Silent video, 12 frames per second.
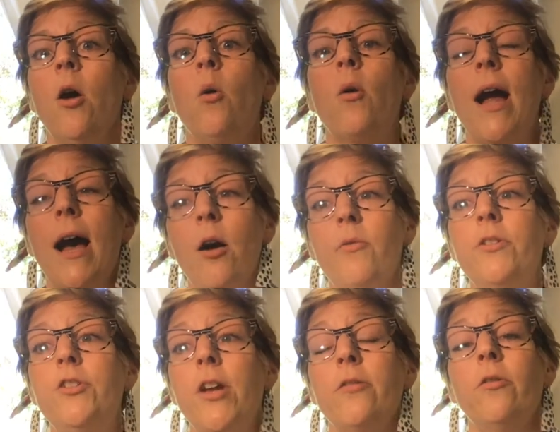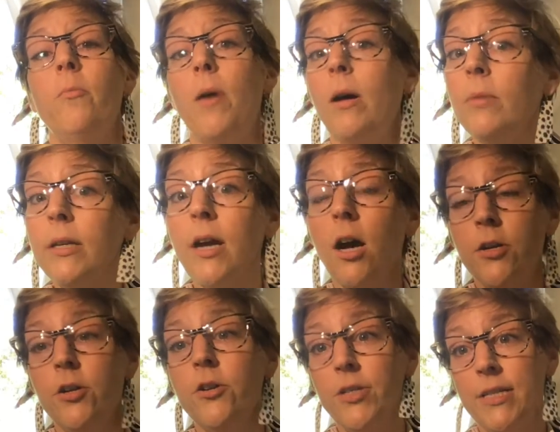or how the general public
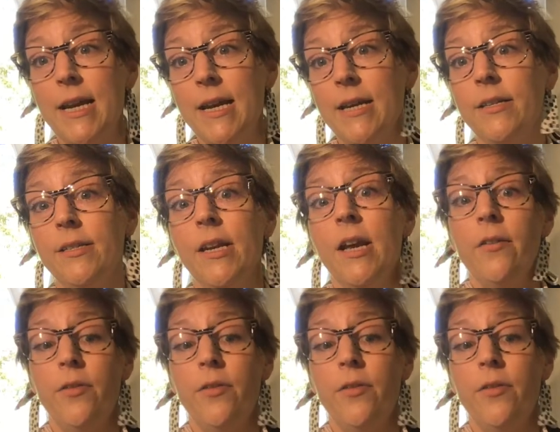understands